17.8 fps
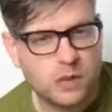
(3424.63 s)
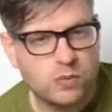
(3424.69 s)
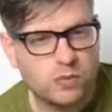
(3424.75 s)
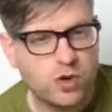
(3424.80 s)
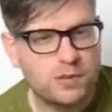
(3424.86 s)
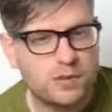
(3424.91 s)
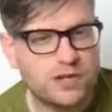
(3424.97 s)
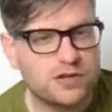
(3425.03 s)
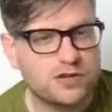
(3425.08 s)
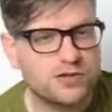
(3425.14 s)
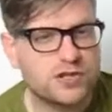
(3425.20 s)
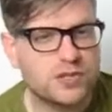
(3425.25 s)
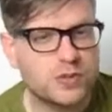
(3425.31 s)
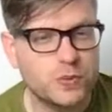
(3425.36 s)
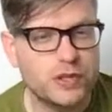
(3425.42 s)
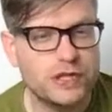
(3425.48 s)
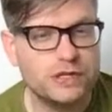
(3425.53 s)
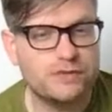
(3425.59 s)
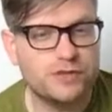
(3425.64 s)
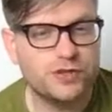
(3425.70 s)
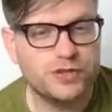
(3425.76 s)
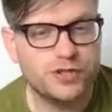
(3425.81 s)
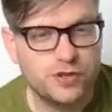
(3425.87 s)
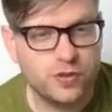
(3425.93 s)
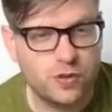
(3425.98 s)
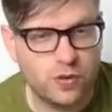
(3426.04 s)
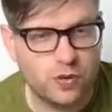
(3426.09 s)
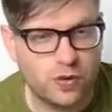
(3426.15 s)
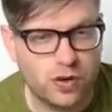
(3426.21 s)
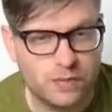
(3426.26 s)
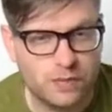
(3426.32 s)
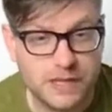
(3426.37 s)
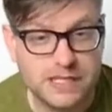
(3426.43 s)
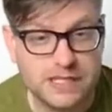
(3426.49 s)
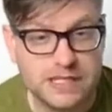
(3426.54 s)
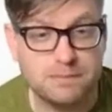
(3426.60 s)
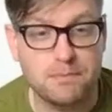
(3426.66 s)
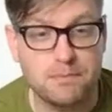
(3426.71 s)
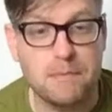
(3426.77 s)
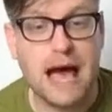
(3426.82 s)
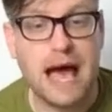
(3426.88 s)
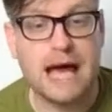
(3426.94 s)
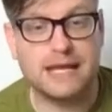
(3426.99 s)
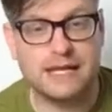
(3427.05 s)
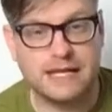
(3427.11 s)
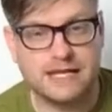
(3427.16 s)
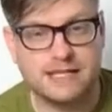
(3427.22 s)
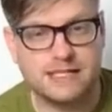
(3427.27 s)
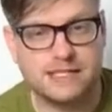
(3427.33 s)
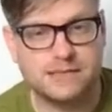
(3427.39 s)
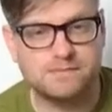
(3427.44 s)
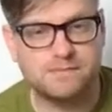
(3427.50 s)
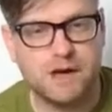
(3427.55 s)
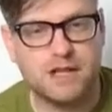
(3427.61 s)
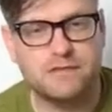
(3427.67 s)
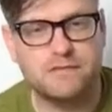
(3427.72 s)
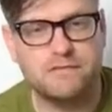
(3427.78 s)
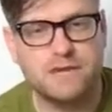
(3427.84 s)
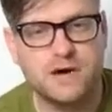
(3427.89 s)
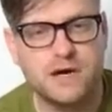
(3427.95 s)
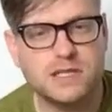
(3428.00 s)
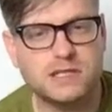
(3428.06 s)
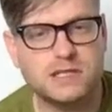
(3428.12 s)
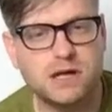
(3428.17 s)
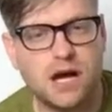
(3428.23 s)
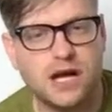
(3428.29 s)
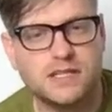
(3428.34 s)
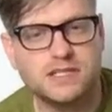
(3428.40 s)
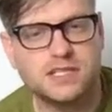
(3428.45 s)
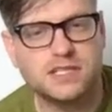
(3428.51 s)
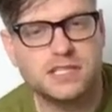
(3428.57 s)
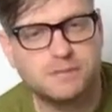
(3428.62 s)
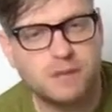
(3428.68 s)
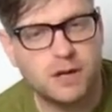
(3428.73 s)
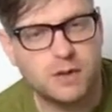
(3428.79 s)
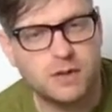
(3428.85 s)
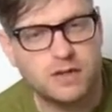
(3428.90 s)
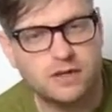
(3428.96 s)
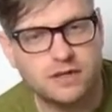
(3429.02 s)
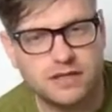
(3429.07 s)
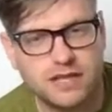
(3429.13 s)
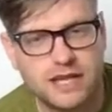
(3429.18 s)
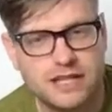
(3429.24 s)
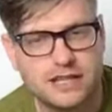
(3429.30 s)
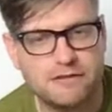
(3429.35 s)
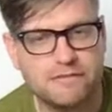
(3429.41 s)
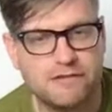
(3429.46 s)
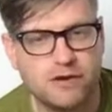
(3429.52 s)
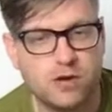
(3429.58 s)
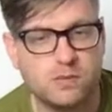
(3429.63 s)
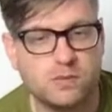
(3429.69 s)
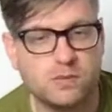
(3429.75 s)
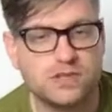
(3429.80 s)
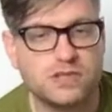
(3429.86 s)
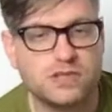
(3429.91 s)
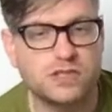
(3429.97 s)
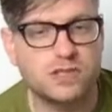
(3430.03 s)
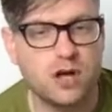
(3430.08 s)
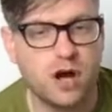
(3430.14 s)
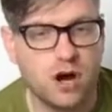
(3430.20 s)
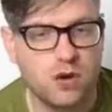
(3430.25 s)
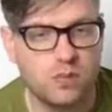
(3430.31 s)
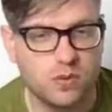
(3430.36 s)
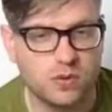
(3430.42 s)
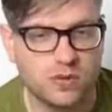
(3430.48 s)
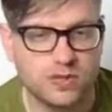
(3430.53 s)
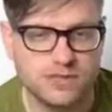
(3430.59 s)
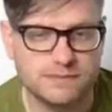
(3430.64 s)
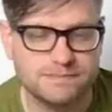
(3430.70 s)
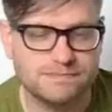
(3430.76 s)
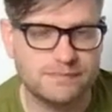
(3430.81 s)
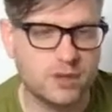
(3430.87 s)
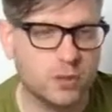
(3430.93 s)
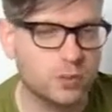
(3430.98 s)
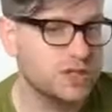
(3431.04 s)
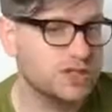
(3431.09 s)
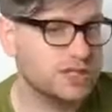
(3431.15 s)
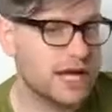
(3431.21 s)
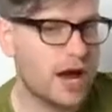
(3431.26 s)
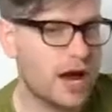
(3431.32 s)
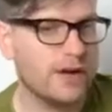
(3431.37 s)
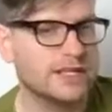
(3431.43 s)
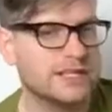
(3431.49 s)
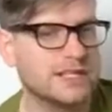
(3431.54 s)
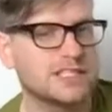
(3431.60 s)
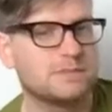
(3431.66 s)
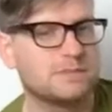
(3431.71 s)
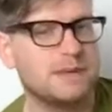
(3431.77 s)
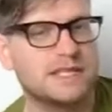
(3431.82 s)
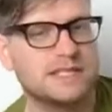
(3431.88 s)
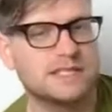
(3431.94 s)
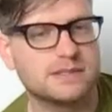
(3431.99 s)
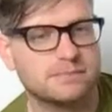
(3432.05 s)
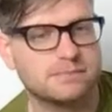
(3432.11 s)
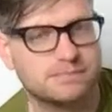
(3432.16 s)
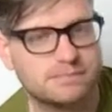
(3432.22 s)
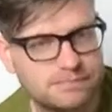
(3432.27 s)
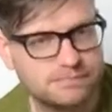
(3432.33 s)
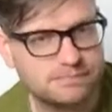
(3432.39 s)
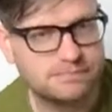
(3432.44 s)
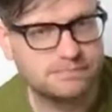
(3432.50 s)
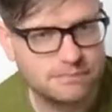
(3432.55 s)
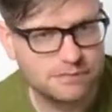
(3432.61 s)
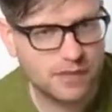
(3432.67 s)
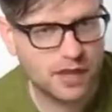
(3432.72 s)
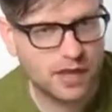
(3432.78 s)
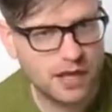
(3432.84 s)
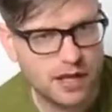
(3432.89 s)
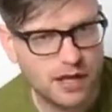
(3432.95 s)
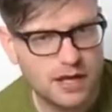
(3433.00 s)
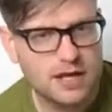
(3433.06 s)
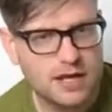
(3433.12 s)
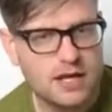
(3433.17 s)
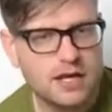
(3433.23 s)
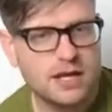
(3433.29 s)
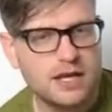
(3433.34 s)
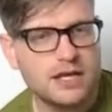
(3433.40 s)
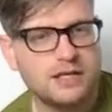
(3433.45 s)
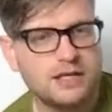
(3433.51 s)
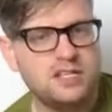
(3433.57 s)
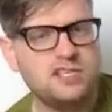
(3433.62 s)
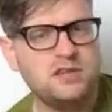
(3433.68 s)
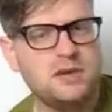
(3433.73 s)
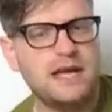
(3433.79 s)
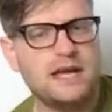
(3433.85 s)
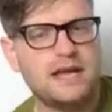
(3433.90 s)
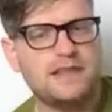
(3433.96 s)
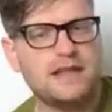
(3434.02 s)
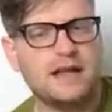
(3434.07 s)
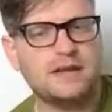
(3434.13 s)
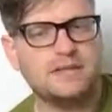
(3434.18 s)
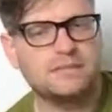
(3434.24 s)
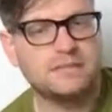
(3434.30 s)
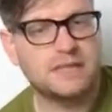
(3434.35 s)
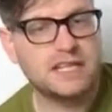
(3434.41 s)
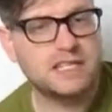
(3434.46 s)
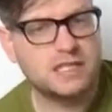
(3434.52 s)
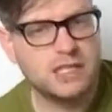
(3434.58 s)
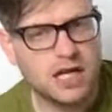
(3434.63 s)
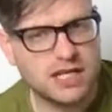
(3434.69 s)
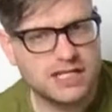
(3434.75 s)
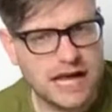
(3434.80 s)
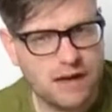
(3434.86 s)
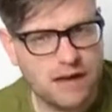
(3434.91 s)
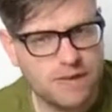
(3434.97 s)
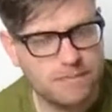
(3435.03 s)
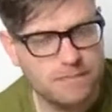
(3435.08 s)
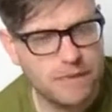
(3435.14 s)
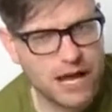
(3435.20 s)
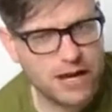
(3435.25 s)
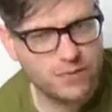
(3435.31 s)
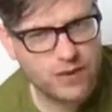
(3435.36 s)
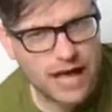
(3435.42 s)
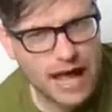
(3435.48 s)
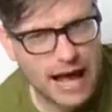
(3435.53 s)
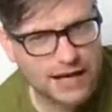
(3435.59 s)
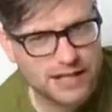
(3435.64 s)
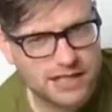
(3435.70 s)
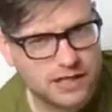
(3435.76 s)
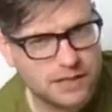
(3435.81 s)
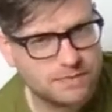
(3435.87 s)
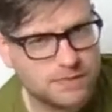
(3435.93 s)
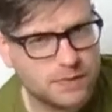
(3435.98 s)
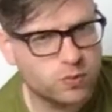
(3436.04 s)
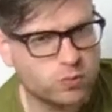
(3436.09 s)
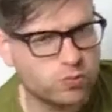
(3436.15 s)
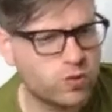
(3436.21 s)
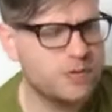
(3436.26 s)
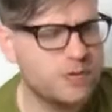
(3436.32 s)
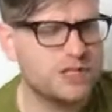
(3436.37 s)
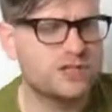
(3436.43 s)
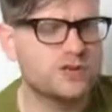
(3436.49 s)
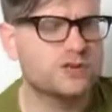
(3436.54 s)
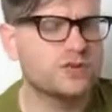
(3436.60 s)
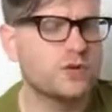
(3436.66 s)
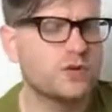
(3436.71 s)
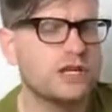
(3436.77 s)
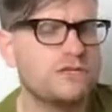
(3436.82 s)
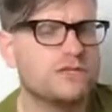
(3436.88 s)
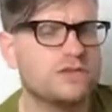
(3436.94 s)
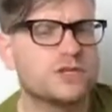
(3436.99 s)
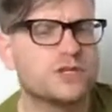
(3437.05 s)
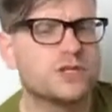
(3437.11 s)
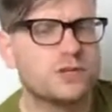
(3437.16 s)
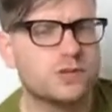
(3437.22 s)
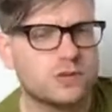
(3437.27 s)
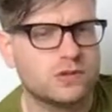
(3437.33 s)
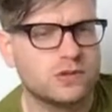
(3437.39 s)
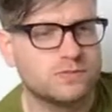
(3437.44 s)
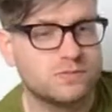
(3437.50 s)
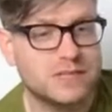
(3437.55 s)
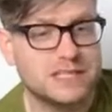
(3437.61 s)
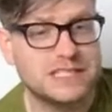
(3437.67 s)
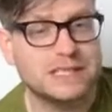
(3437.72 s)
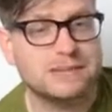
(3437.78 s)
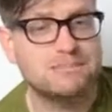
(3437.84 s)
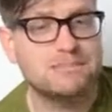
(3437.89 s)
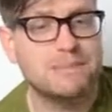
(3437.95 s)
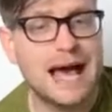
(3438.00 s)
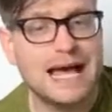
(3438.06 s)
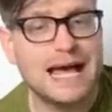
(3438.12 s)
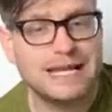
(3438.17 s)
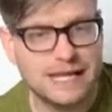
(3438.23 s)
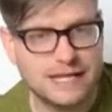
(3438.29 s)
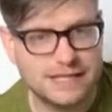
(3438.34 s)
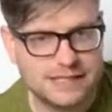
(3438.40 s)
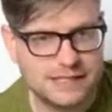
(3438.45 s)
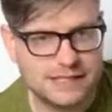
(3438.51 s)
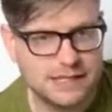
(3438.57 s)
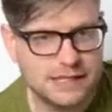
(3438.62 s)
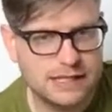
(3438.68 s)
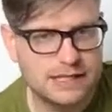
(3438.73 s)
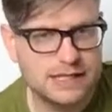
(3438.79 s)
We'll be destroyed for sure. This is madness. Are the first lines spoken in the film Star Wars? Which character speaks them? Did you hear that? They shut down the main reactor. We'll be destroyed for sure. This is madness.